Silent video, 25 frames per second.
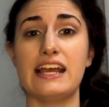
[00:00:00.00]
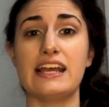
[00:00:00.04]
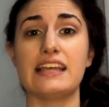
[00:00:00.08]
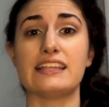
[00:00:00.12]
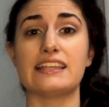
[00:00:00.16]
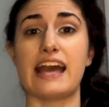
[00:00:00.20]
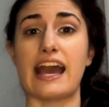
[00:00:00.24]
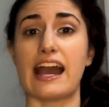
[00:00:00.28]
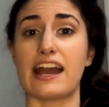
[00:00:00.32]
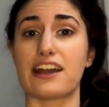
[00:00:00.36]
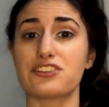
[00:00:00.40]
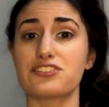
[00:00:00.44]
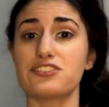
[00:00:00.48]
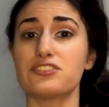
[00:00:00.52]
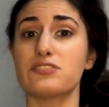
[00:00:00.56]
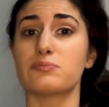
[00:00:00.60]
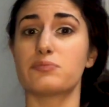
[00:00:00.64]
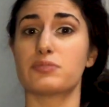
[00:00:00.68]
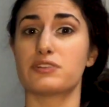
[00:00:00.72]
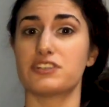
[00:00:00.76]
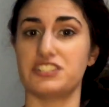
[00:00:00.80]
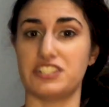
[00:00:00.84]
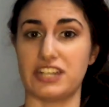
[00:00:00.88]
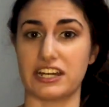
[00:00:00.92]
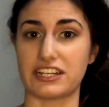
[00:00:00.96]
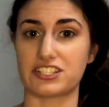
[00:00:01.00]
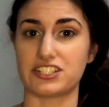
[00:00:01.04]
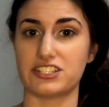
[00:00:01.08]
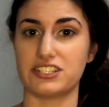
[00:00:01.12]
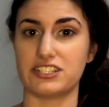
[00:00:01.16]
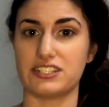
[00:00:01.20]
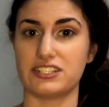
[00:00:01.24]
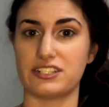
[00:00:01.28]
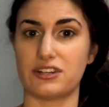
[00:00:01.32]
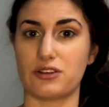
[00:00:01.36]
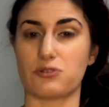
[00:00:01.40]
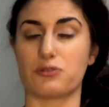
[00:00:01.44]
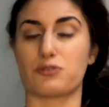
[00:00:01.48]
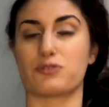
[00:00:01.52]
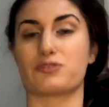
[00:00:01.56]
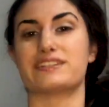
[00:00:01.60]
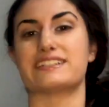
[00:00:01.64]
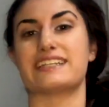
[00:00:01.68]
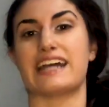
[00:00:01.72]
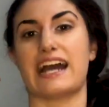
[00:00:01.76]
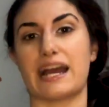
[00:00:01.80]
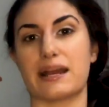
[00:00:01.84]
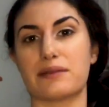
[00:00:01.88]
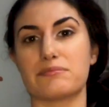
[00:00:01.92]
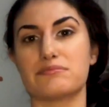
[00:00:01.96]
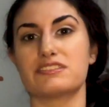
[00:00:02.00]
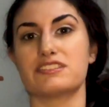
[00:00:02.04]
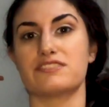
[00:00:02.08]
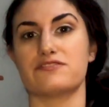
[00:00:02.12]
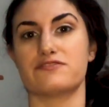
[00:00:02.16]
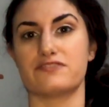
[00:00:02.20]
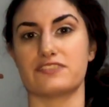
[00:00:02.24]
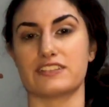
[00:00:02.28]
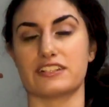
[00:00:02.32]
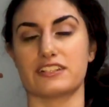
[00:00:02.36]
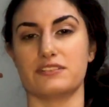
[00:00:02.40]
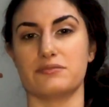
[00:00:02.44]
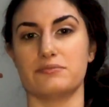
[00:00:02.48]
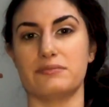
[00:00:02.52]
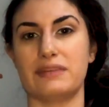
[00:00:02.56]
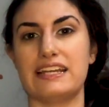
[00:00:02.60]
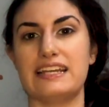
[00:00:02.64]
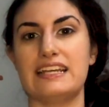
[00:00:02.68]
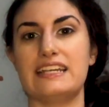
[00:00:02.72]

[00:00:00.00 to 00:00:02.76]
The actual production or time to film